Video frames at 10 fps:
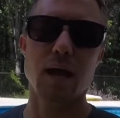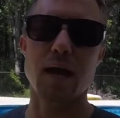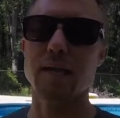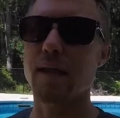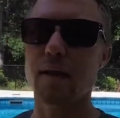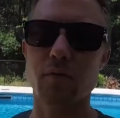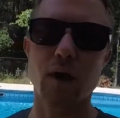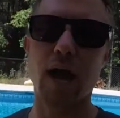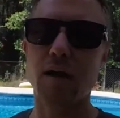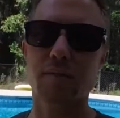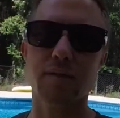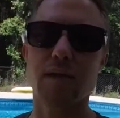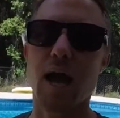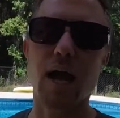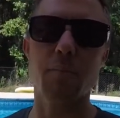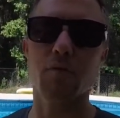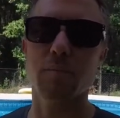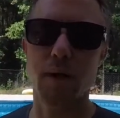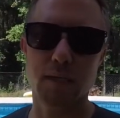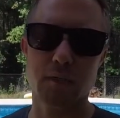I never have the time or
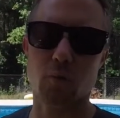the money